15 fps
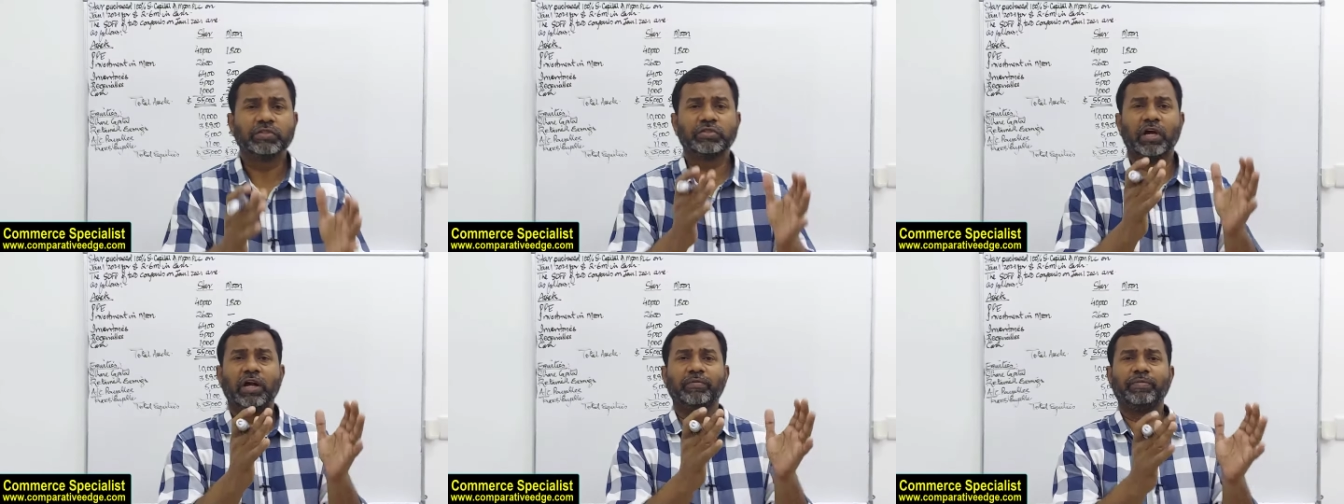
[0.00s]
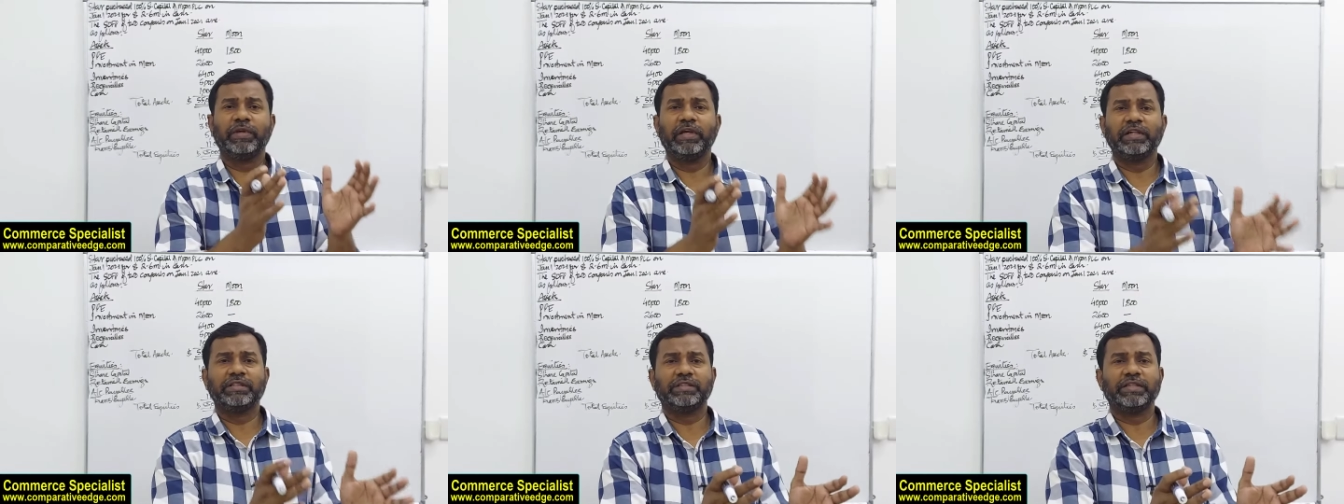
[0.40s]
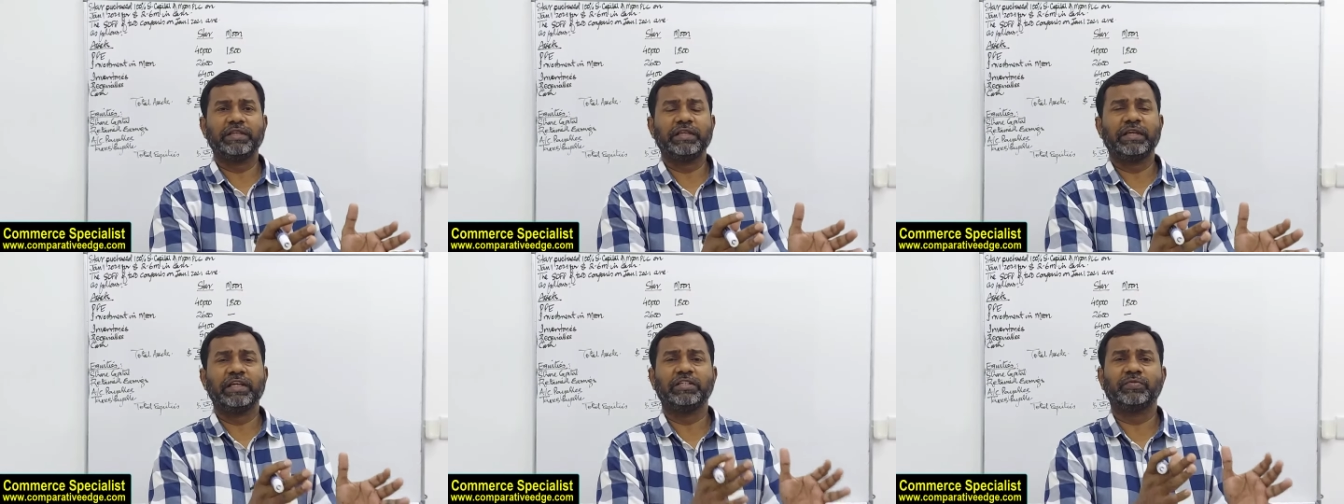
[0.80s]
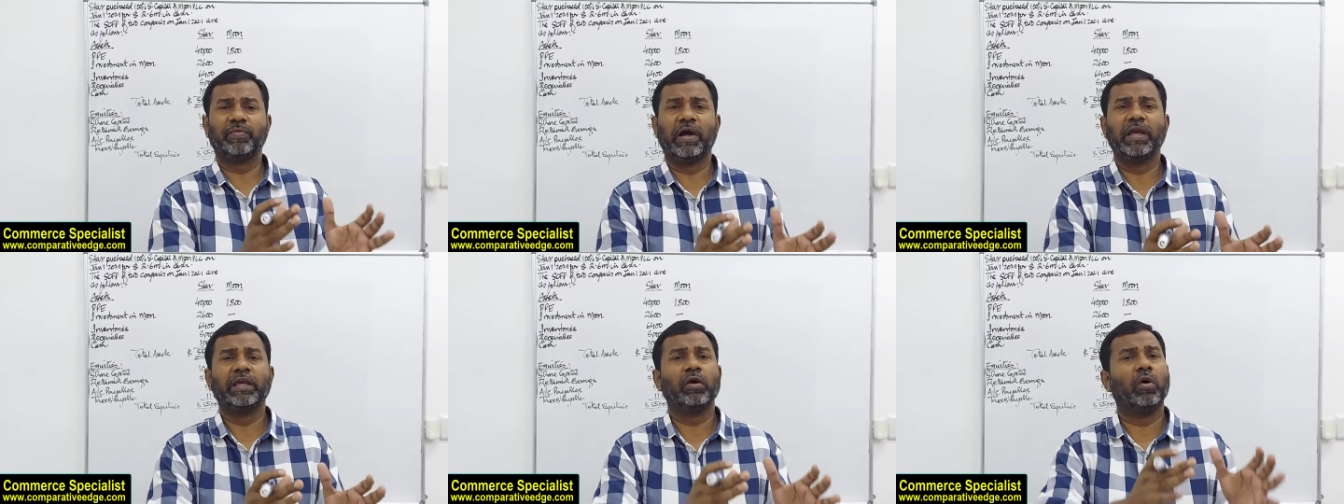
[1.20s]
Star PLC is
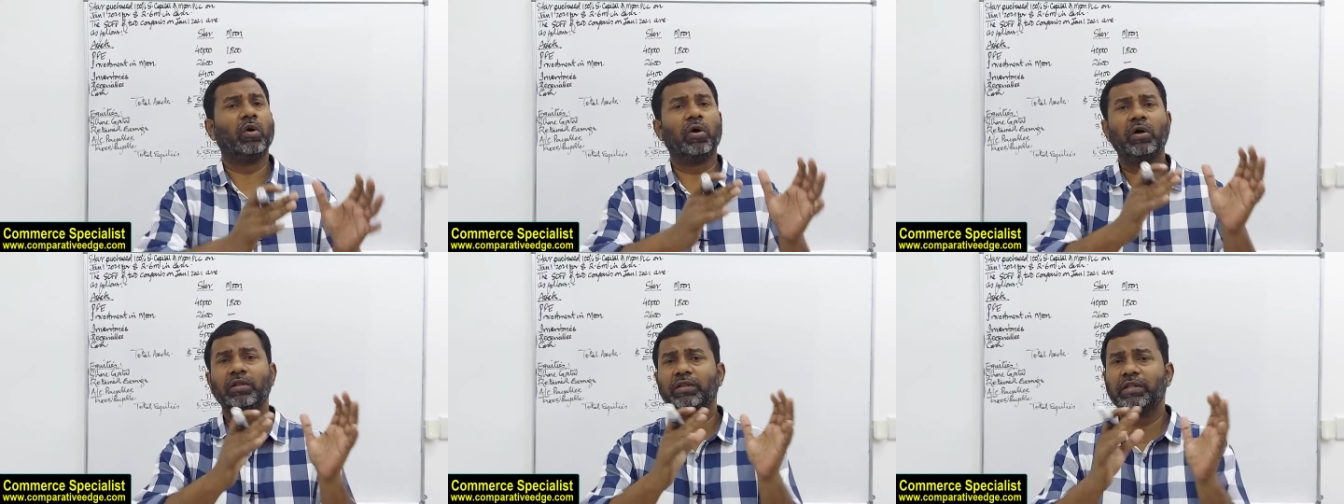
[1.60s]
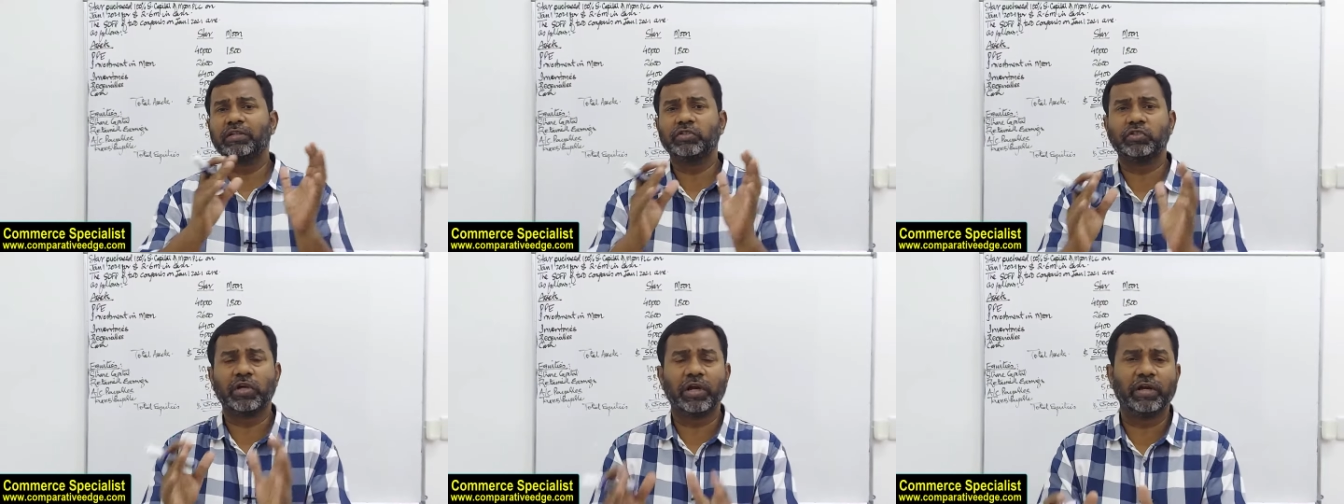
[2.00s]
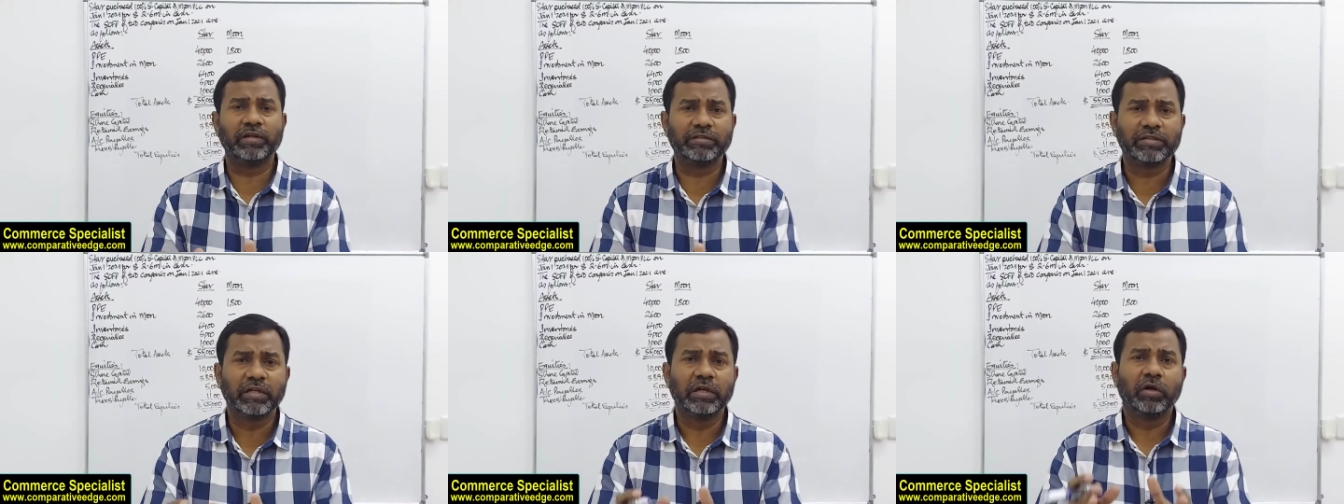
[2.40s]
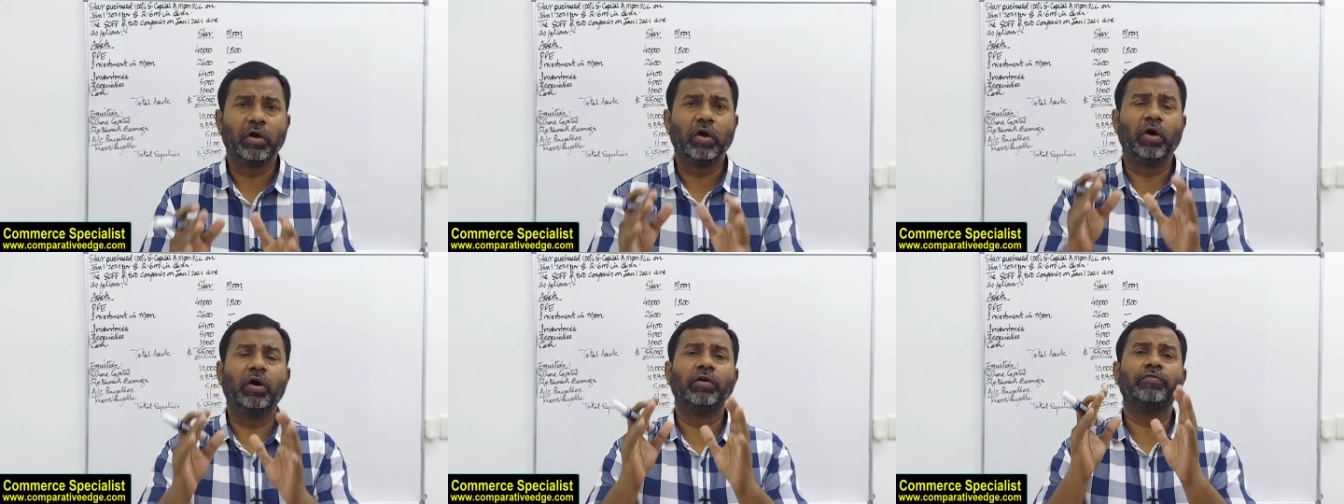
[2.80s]
buying all the shares
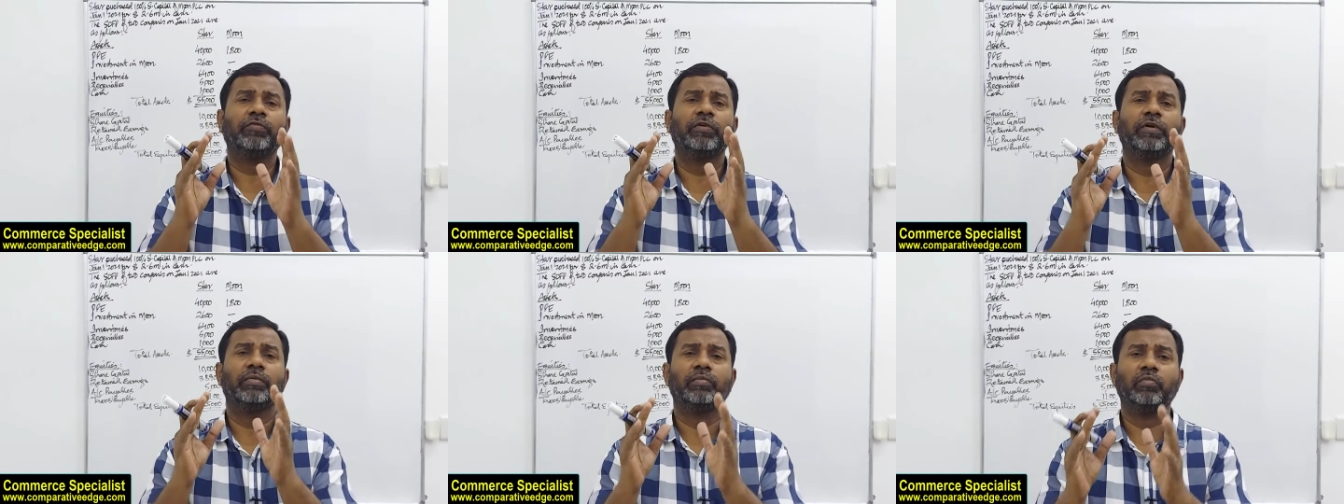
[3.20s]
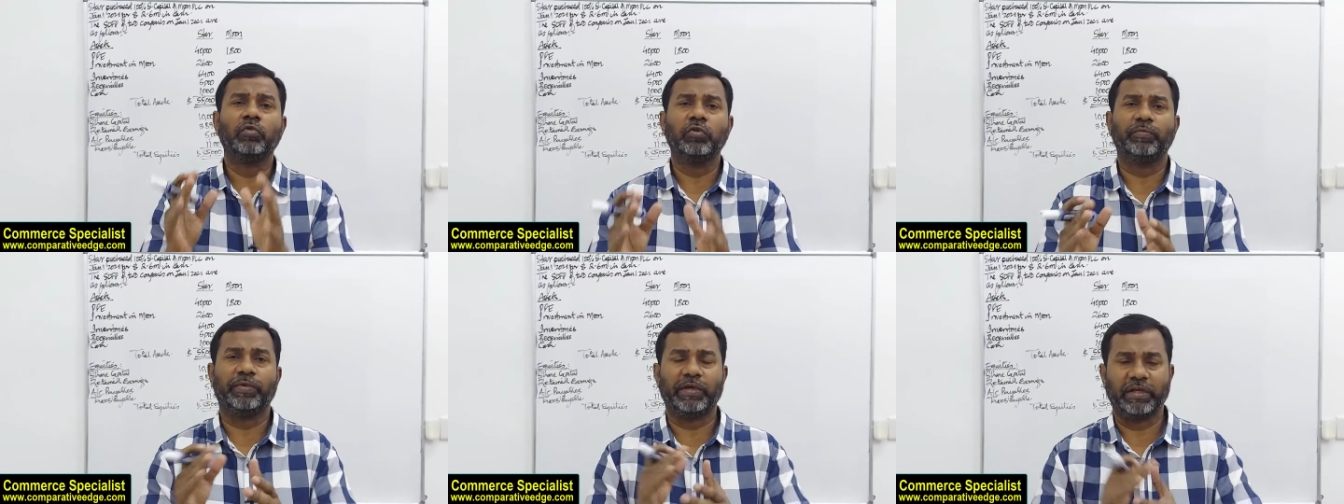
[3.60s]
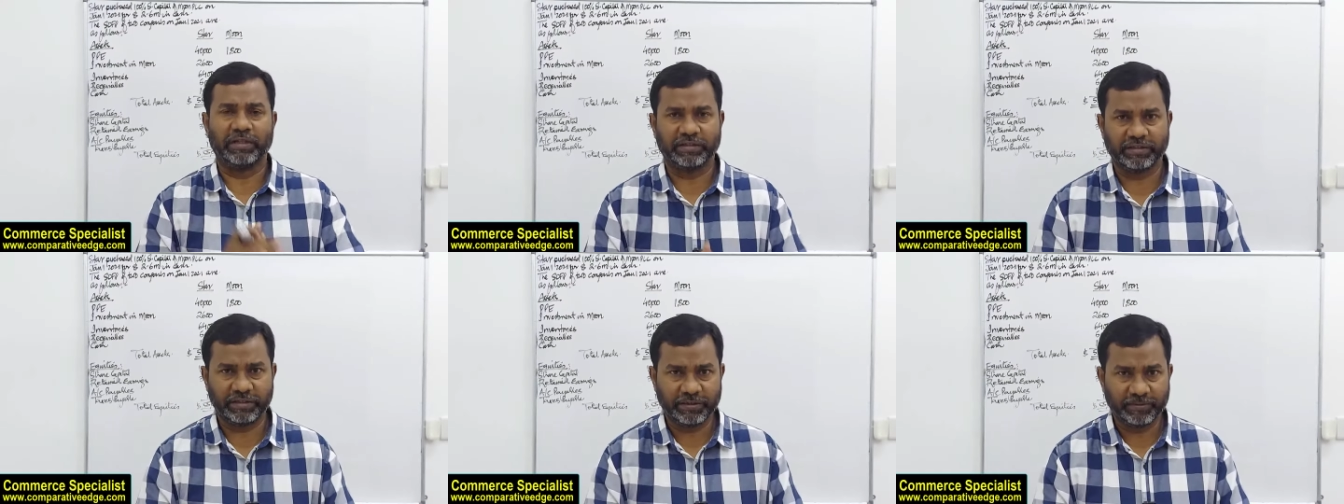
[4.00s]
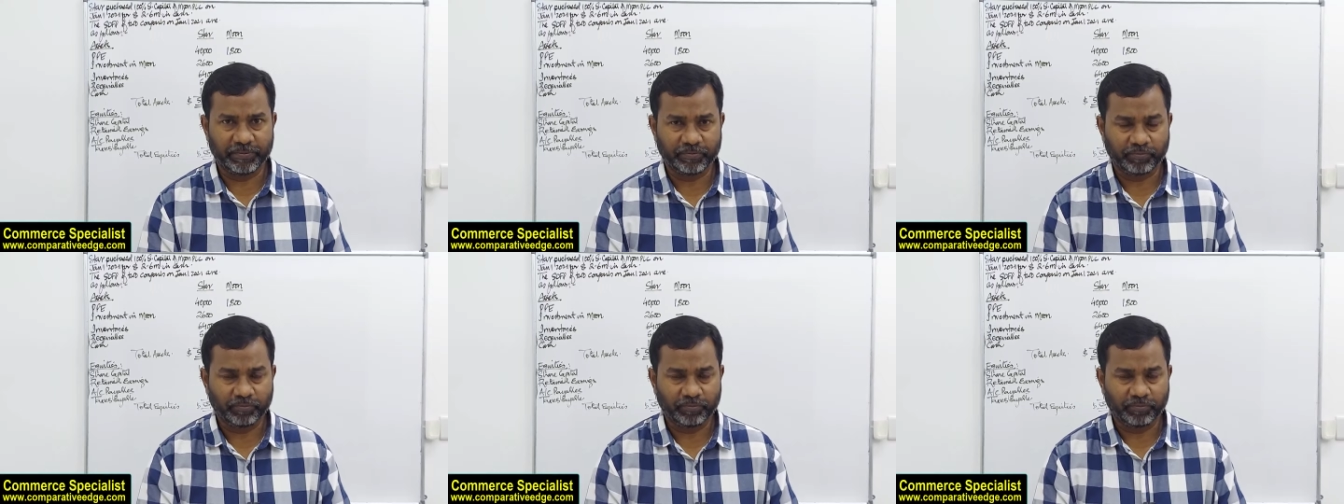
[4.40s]
of Moon PLC.